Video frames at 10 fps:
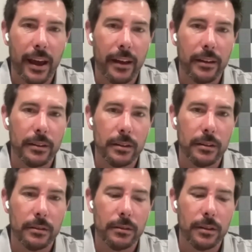that,
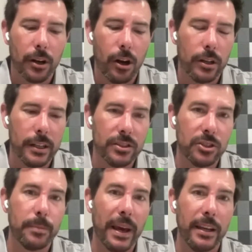call it
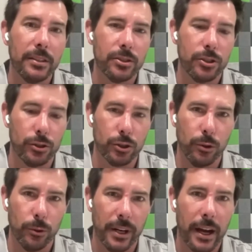space to
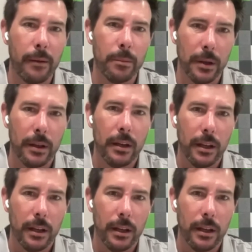screw it up,